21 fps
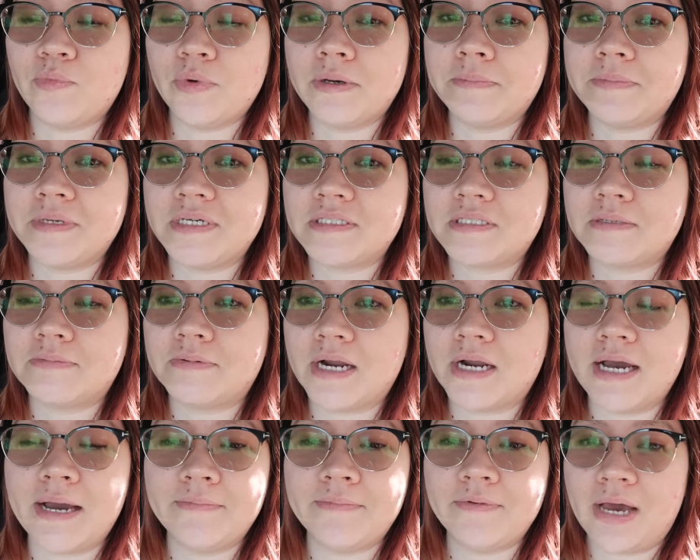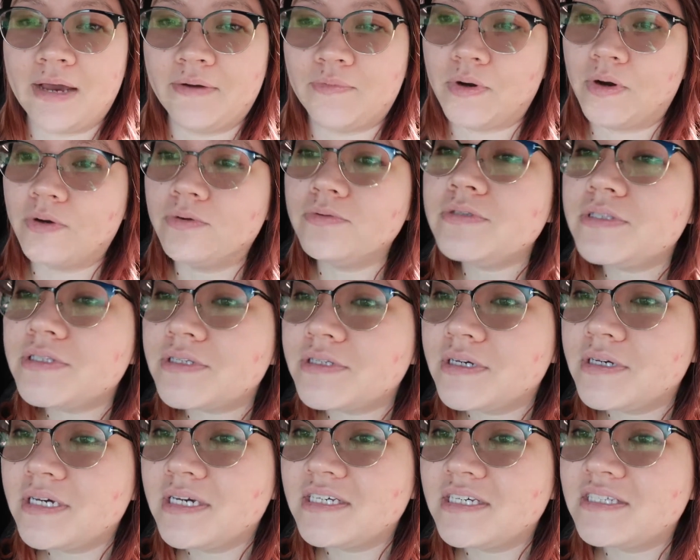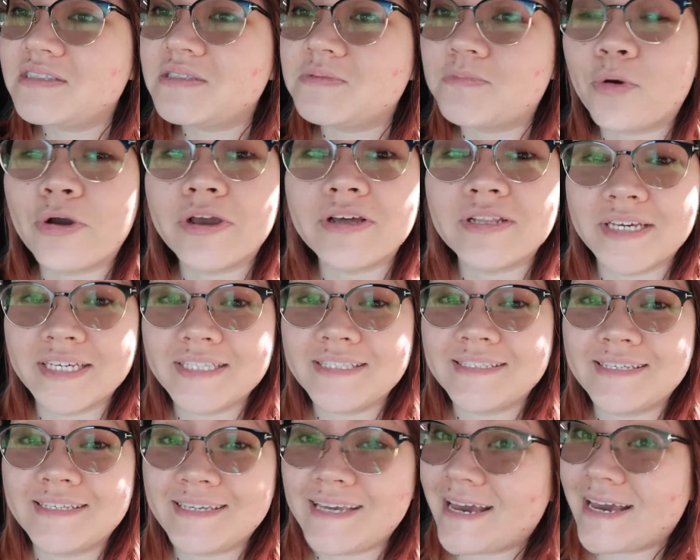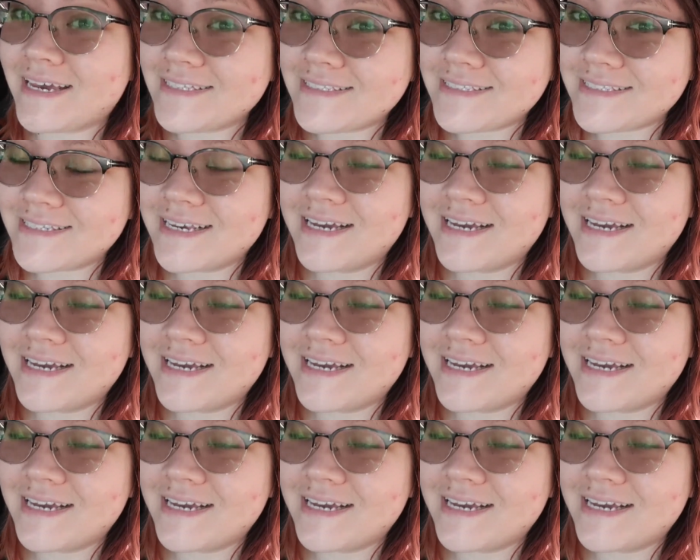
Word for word: will be a surprise. I, I won't spoil it yet.